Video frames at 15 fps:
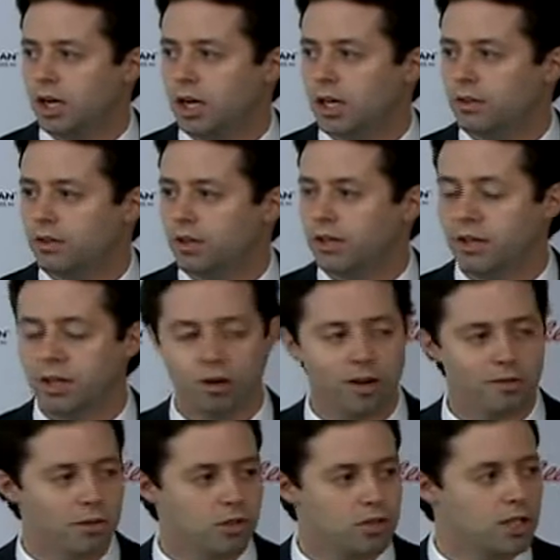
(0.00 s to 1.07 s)
and their
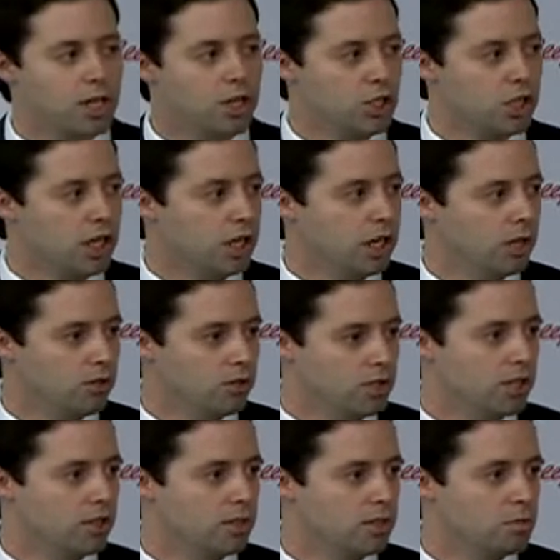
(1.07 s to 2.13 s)
efforts to educate others
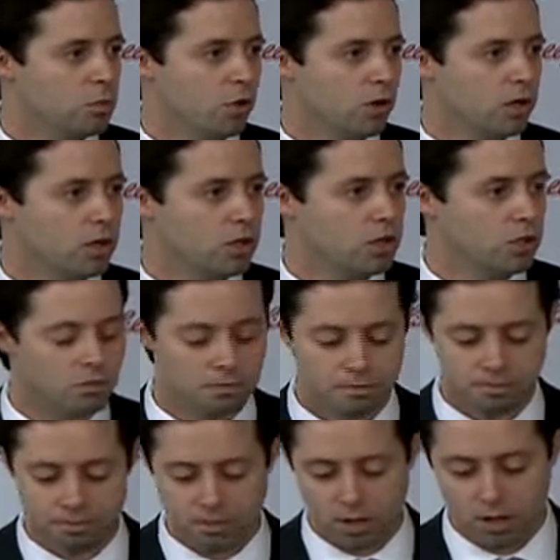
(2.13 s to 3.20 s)
on this important issue.
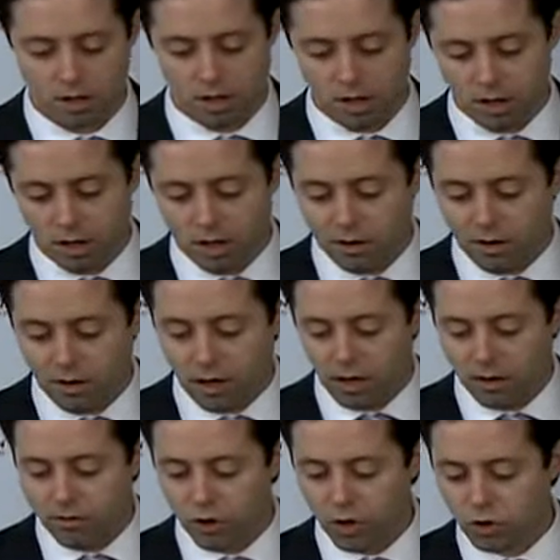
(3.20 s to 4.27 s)

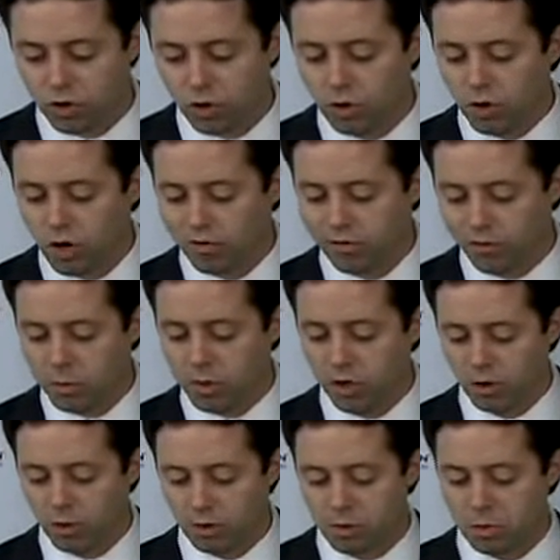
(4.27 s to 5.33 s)
For those of you who aren't
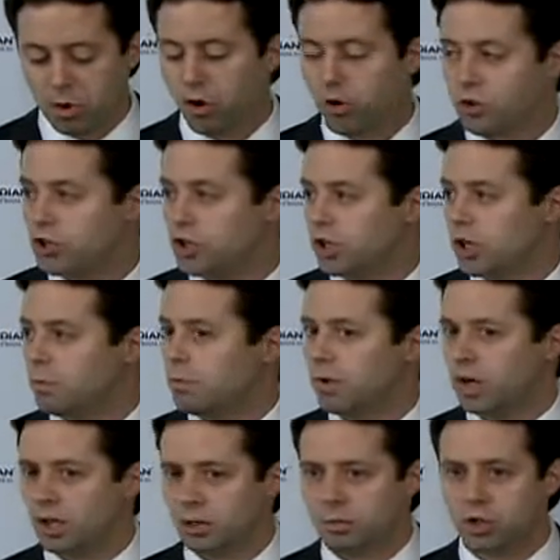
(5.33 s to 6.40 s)
familiar with the partnership,
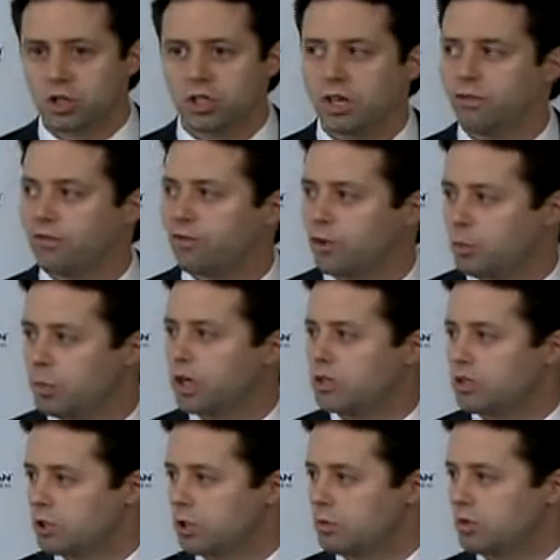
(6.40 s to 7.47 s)
let me just give a few
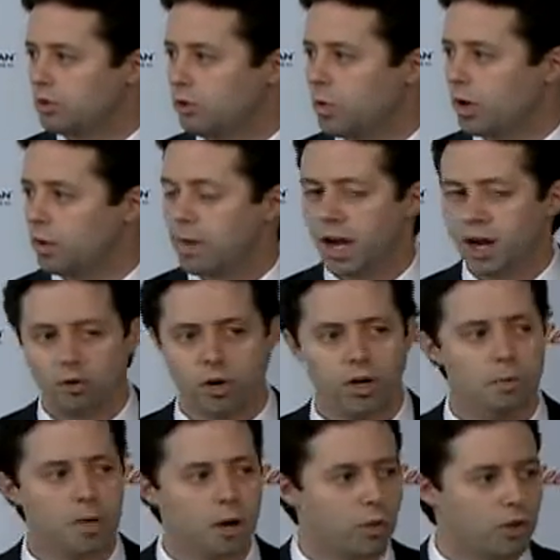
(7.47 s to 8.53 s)
minutes in terms of a quick
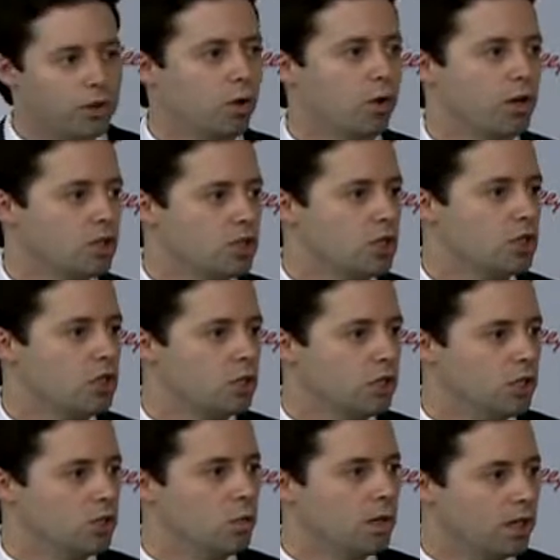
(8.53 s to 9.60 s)
background about what the organization
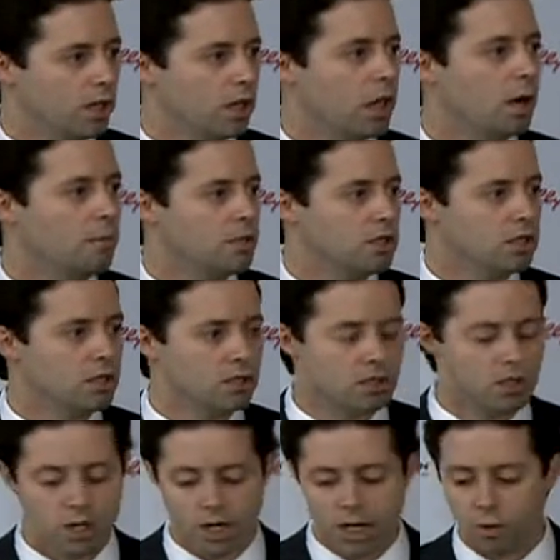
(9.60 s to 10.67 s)
is, what it
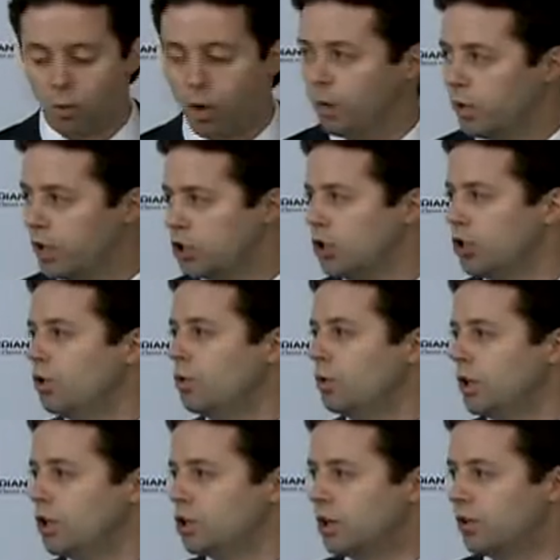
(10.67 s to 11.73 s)
encompasses, and why we do
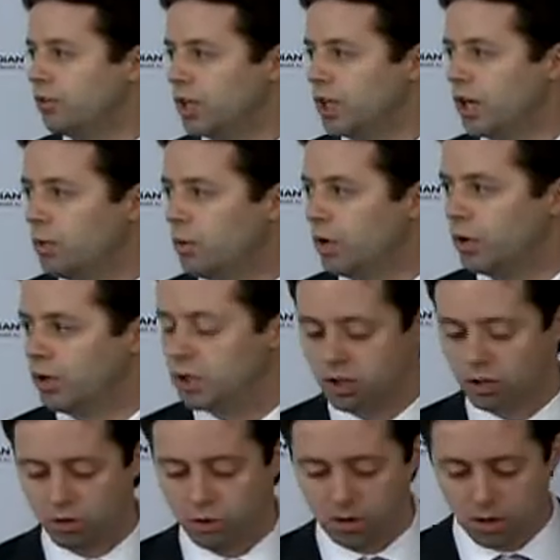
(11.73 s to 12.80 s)
each and every day what we
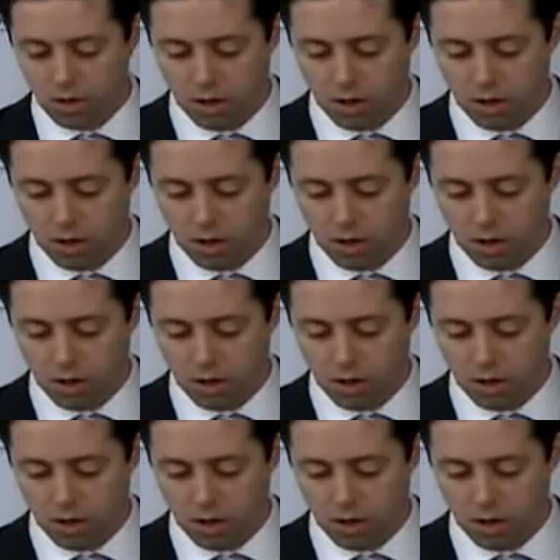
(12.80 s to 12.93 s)
do.